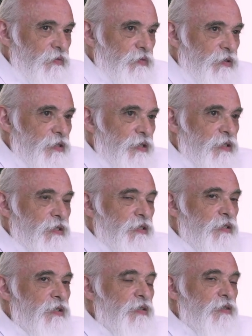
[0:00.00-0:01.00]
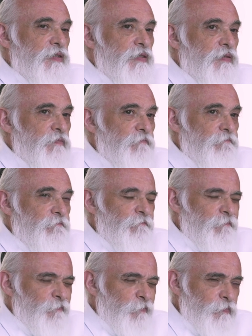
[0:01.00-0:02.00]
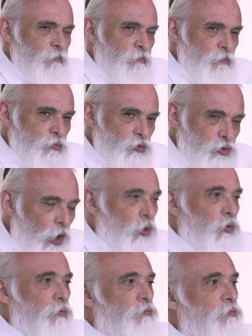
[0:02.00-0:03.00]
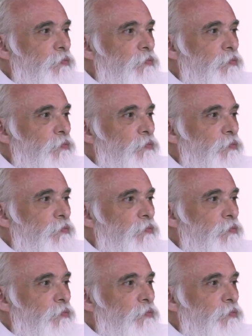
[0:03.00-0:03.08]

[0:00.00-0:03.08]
Says Chassidus, no.